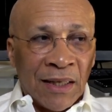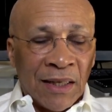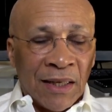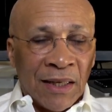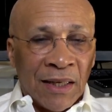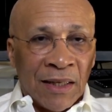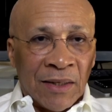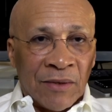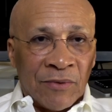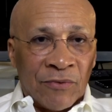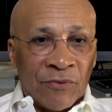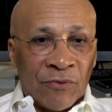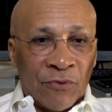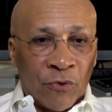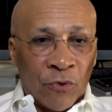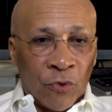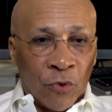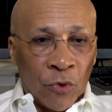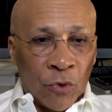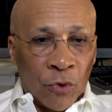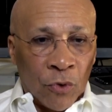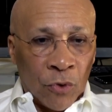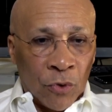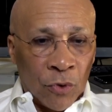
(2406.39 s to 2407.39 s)
and
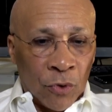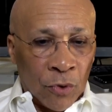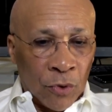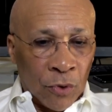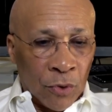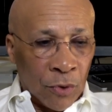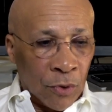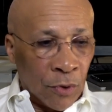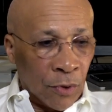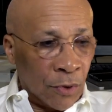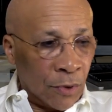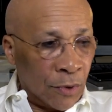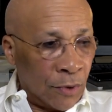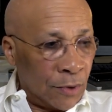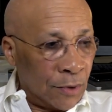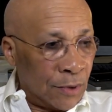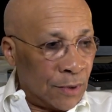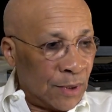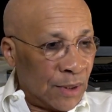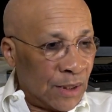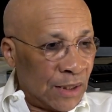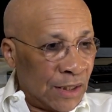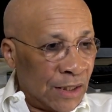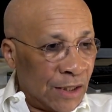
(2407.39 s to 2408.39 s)
for
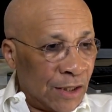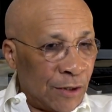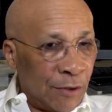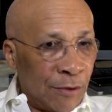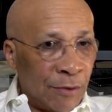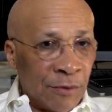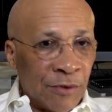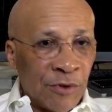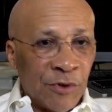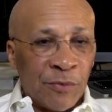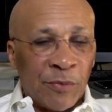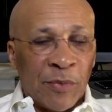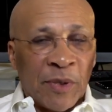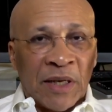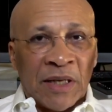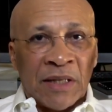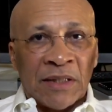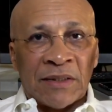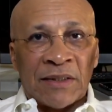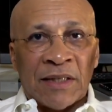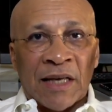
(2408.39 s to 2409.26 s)
spending